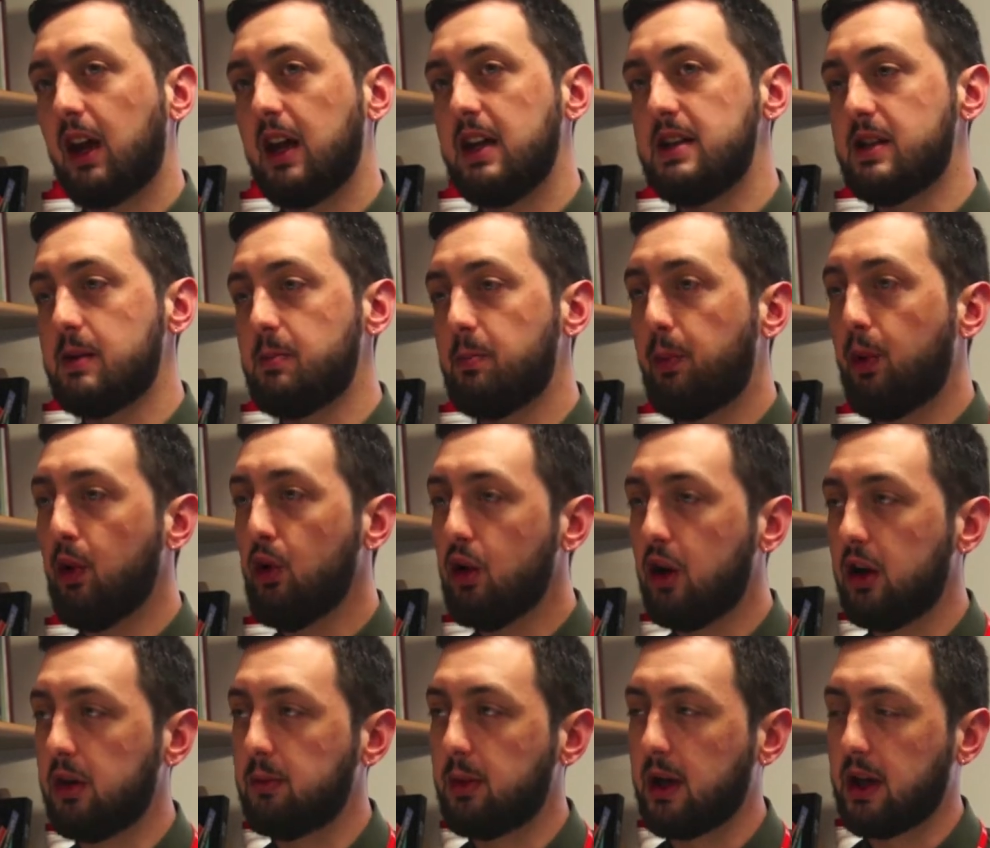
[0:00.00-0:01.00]
is
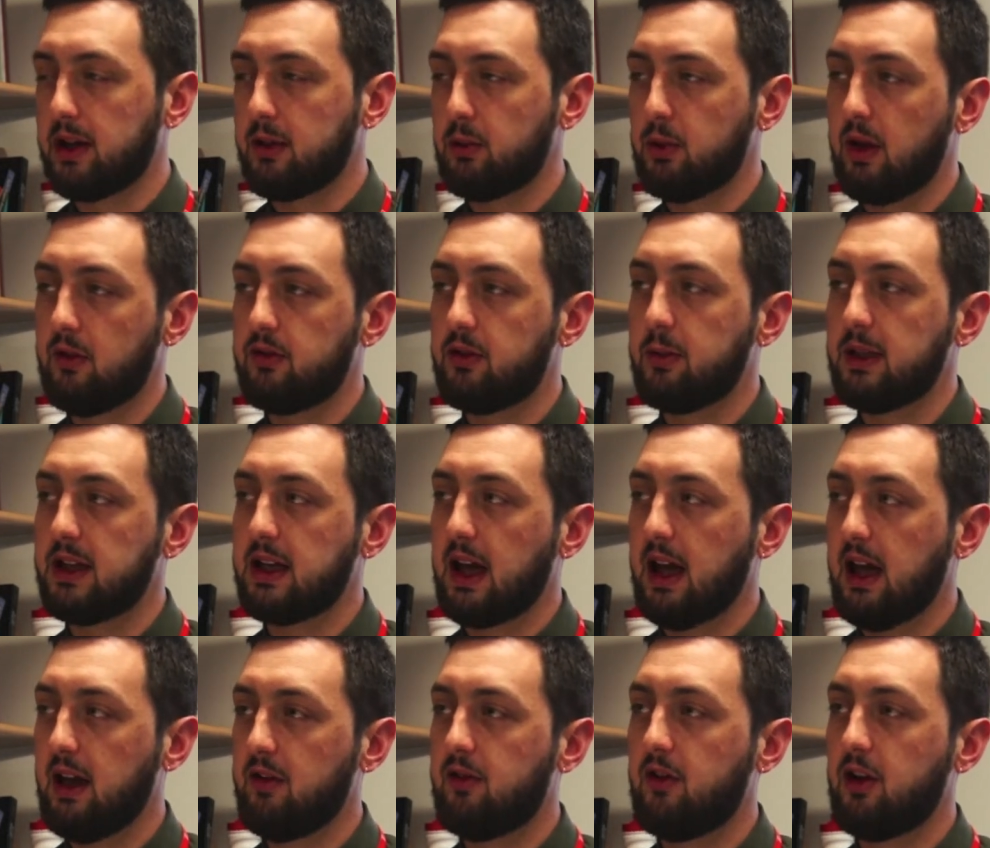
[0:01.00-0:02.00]
important, but I think we have to be
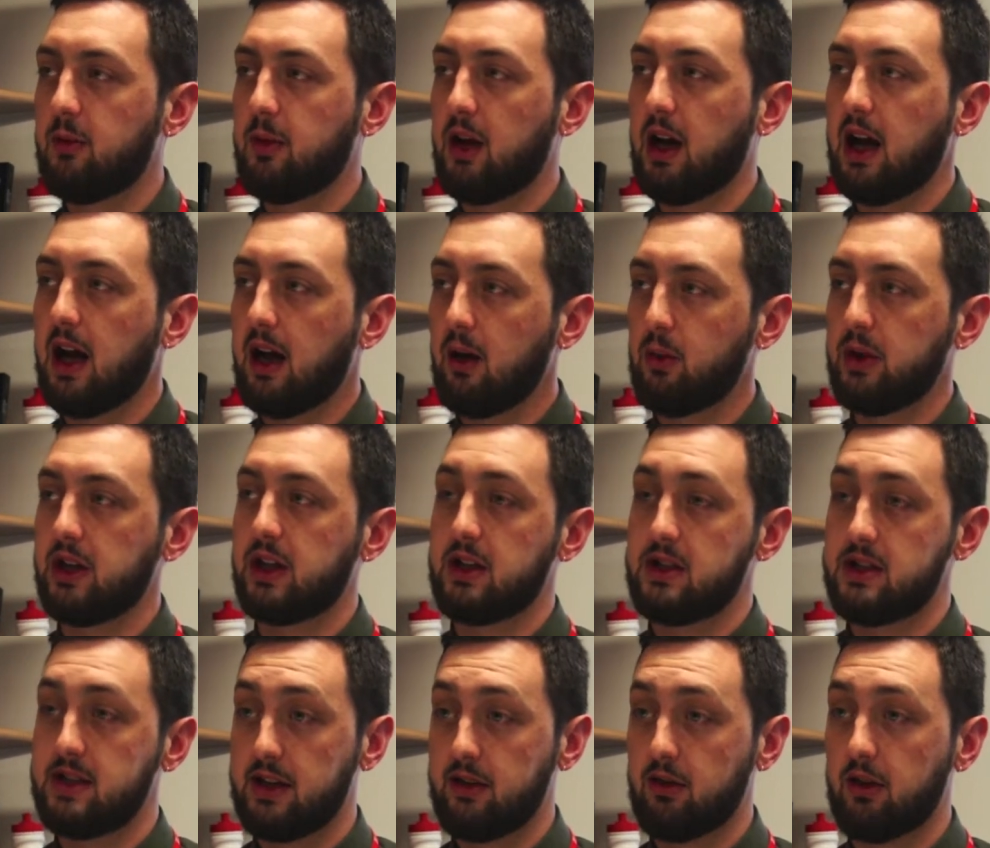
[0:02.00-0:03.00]
careful about how we
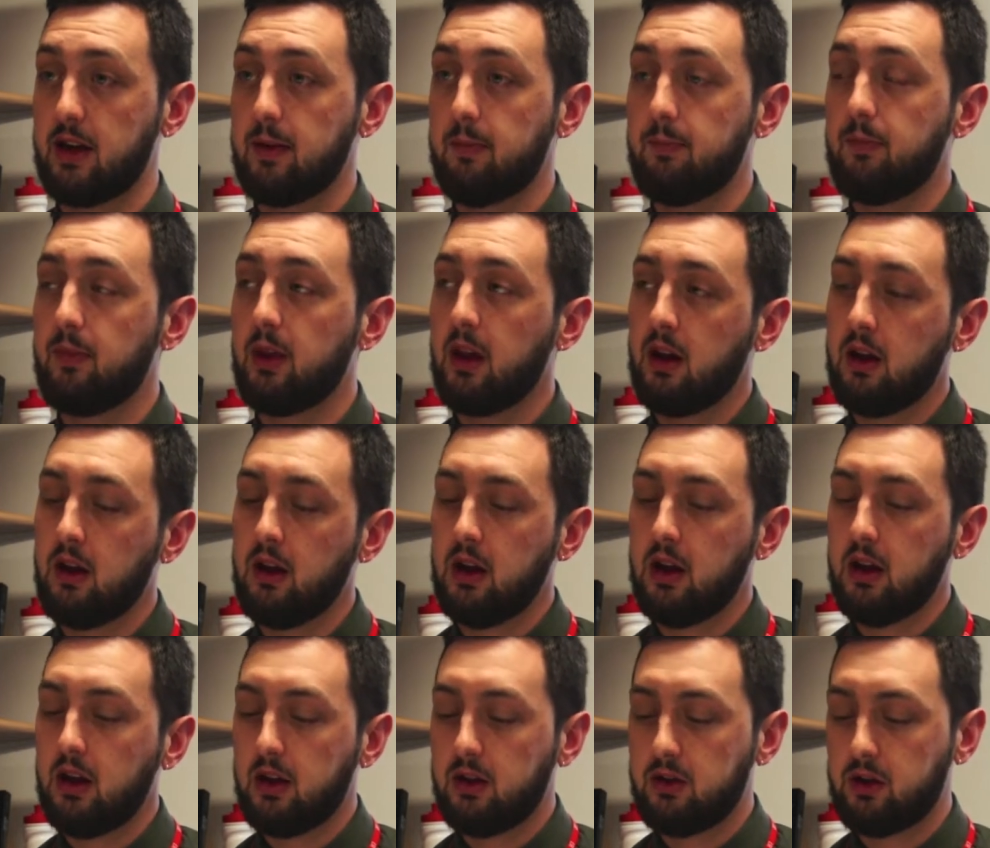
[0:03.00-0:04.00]
consider it.
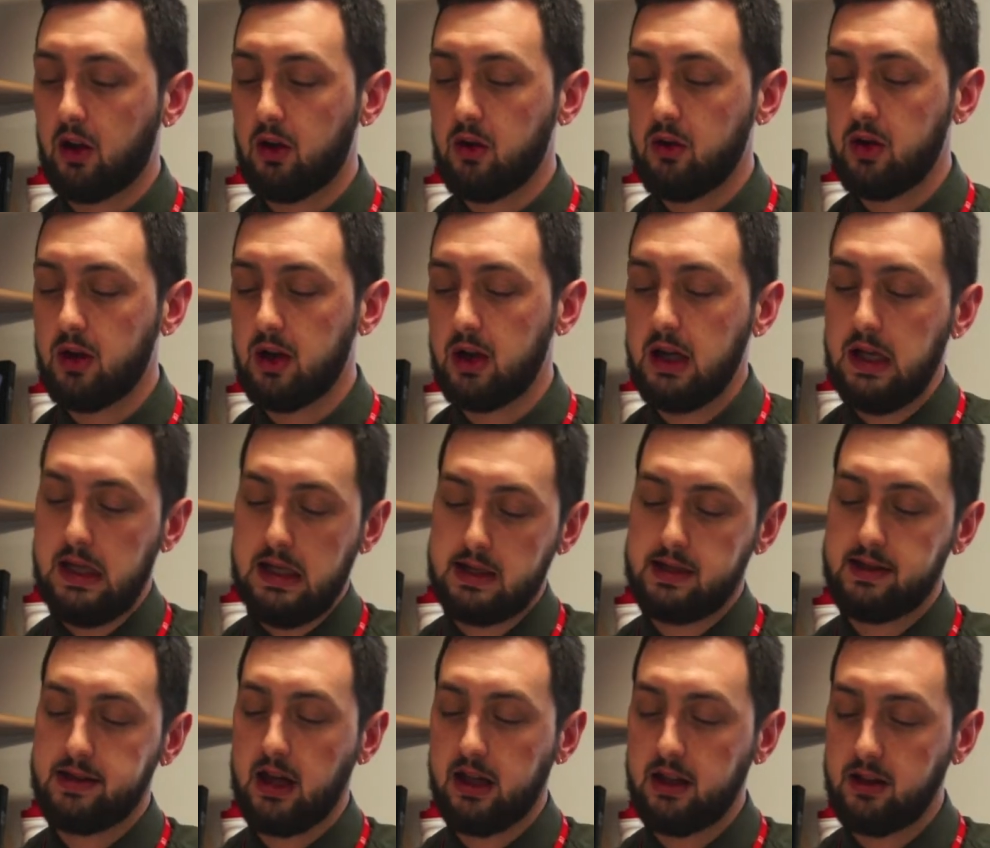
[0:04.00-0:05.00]
So in a
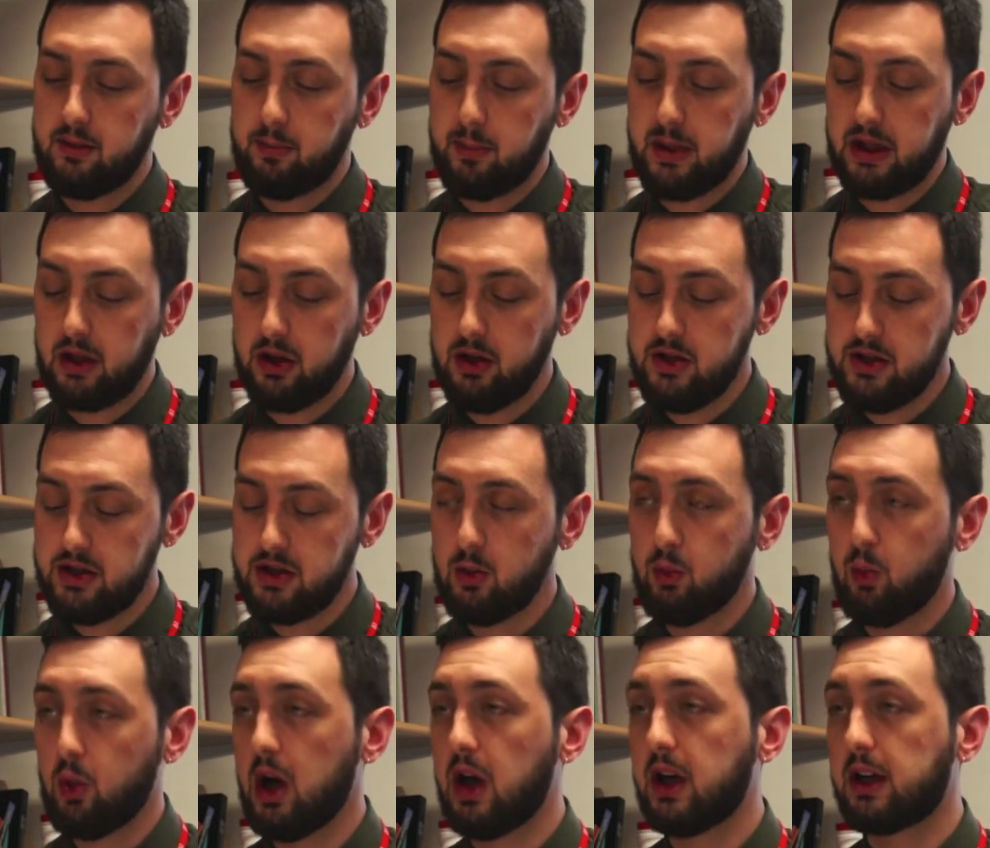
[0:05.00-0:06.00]
sense, because the
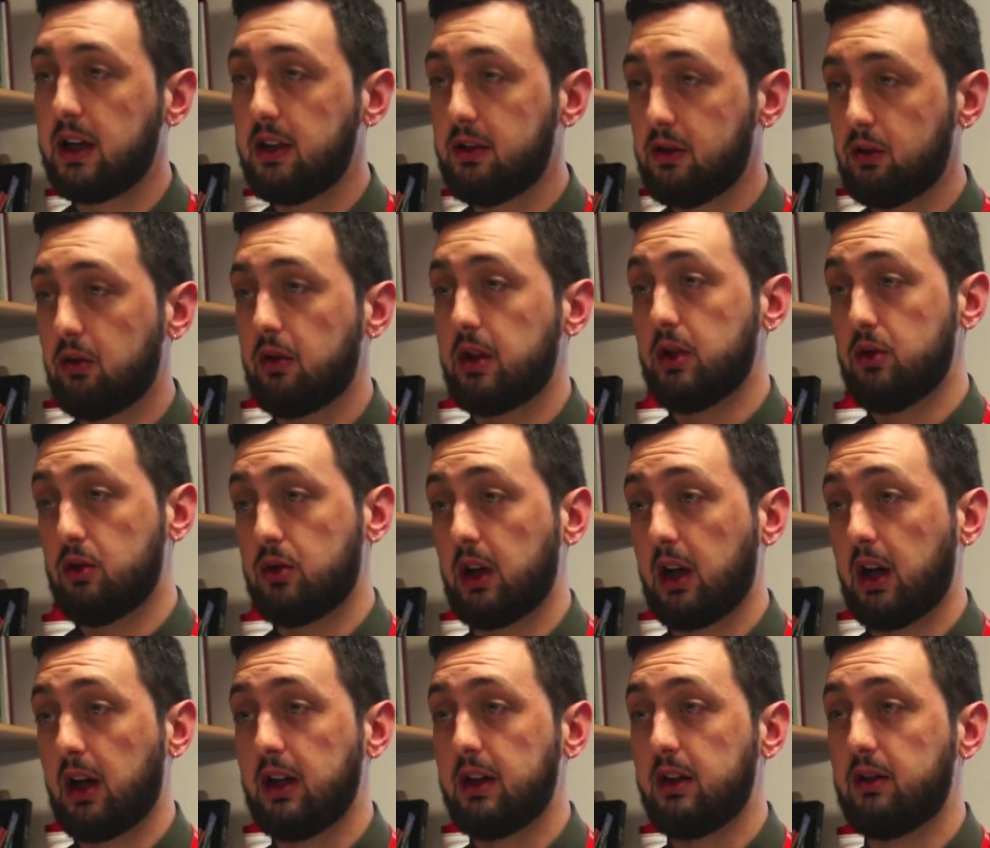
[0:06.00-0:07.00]
work is already
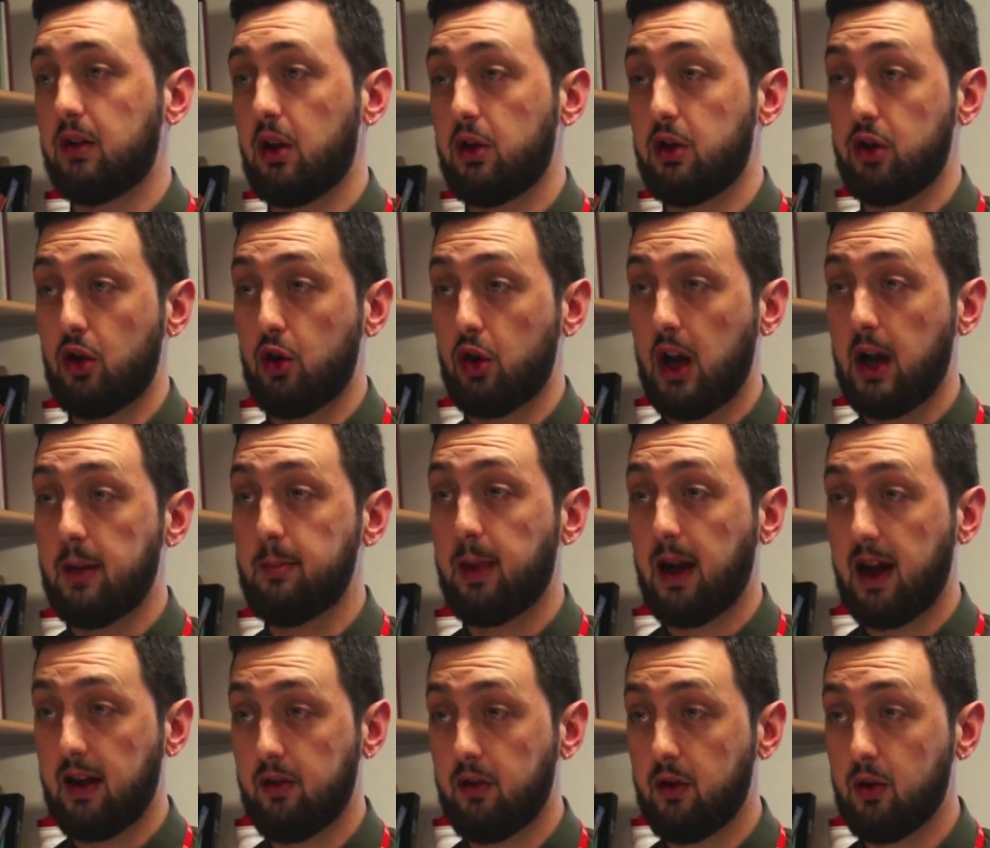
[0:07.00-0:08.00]
organised on an online
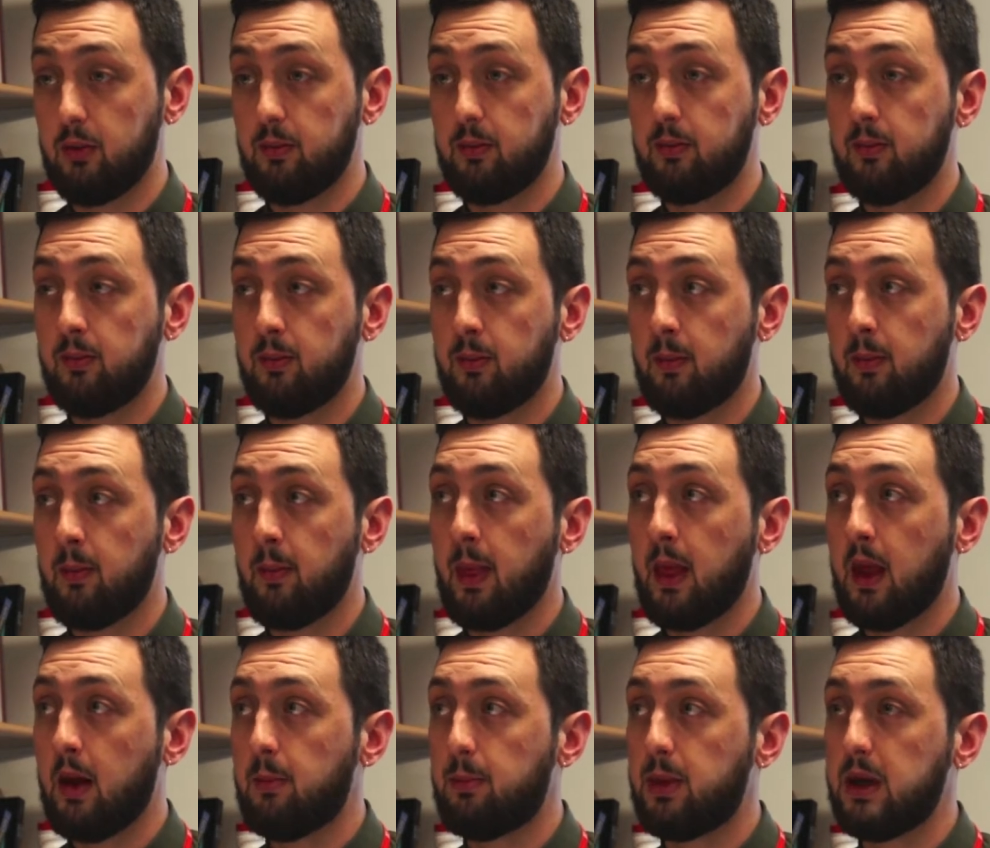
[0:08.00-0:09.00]
platform,
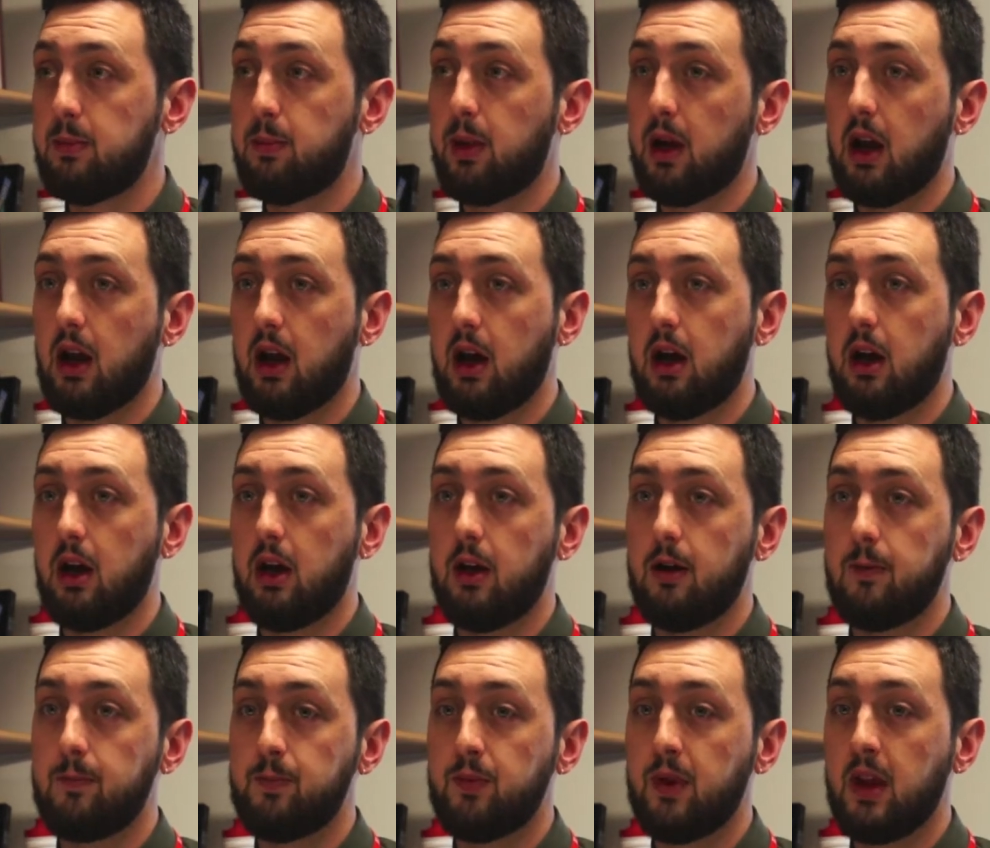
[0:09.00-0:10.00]
people
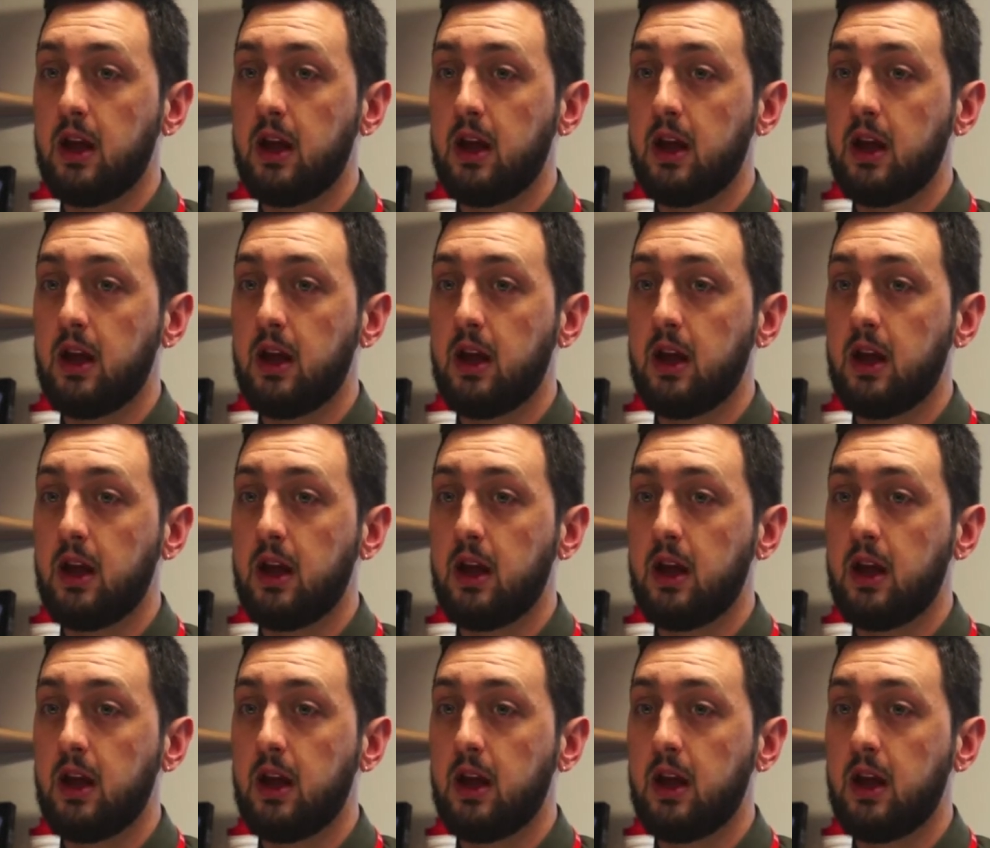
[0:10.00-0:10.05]
are,